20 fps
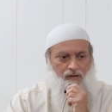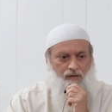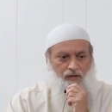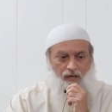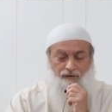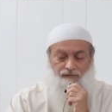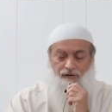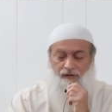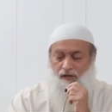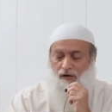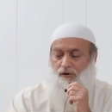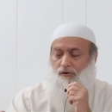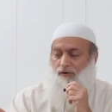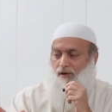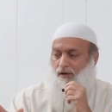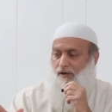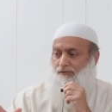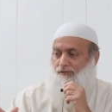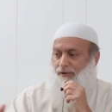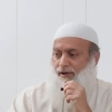Even though
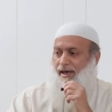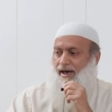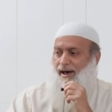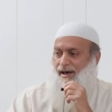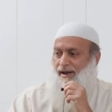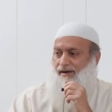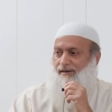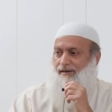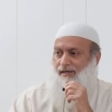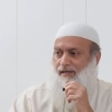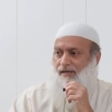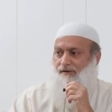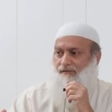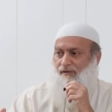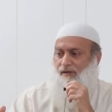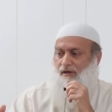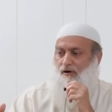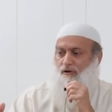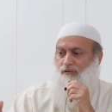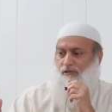in reality,
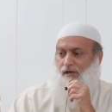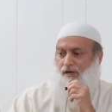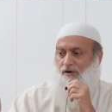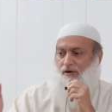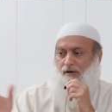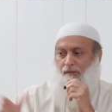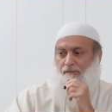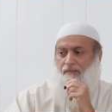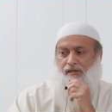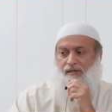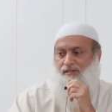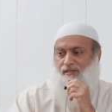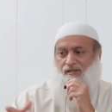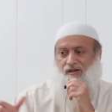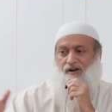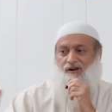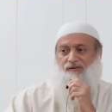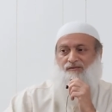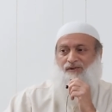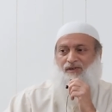even those that are
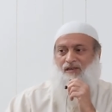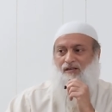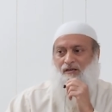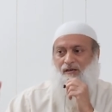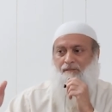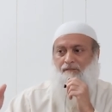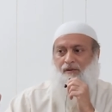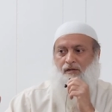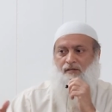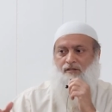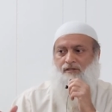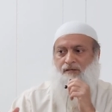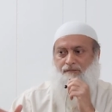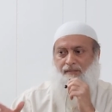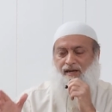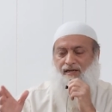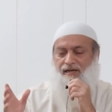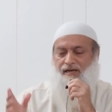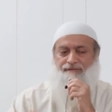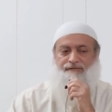complicit aren't really complicit
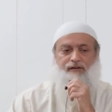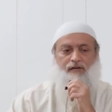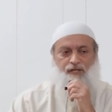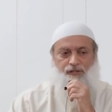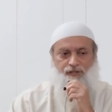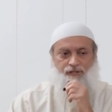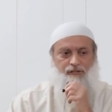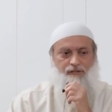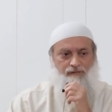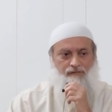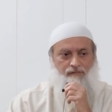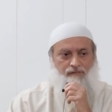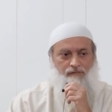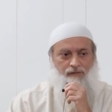by definition.